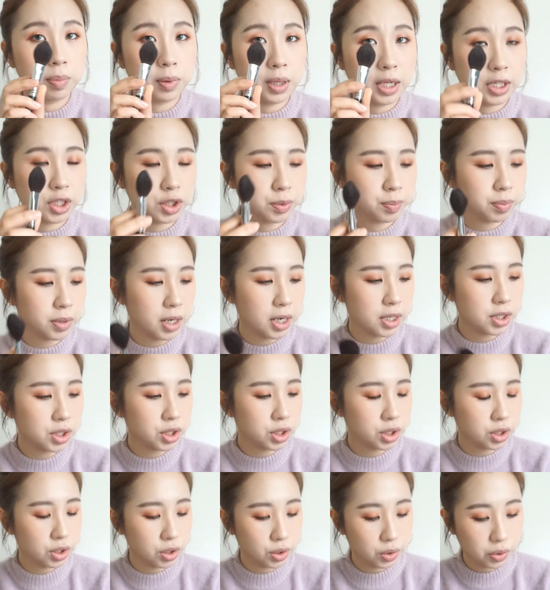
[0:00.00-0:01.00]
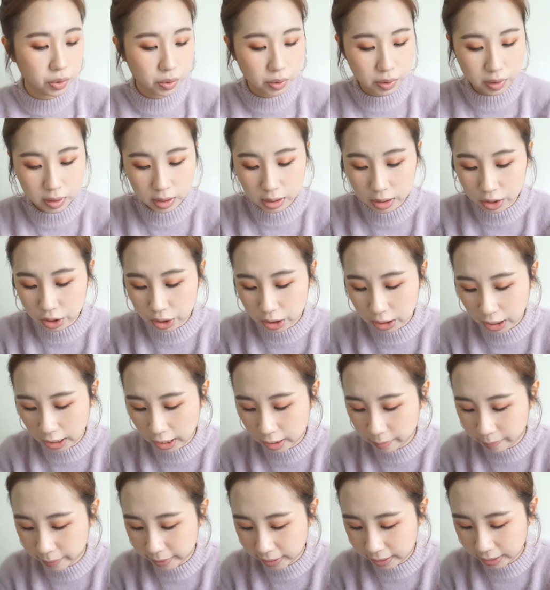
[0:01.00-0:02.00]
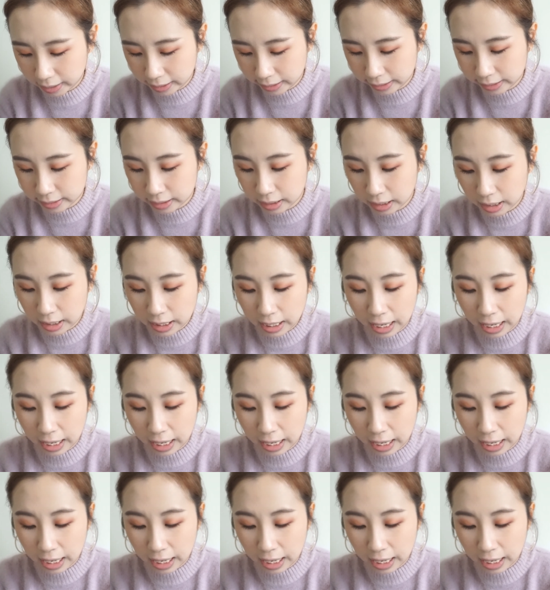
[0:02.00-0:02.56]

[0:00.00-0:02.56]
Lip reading: blush brush to use this shade because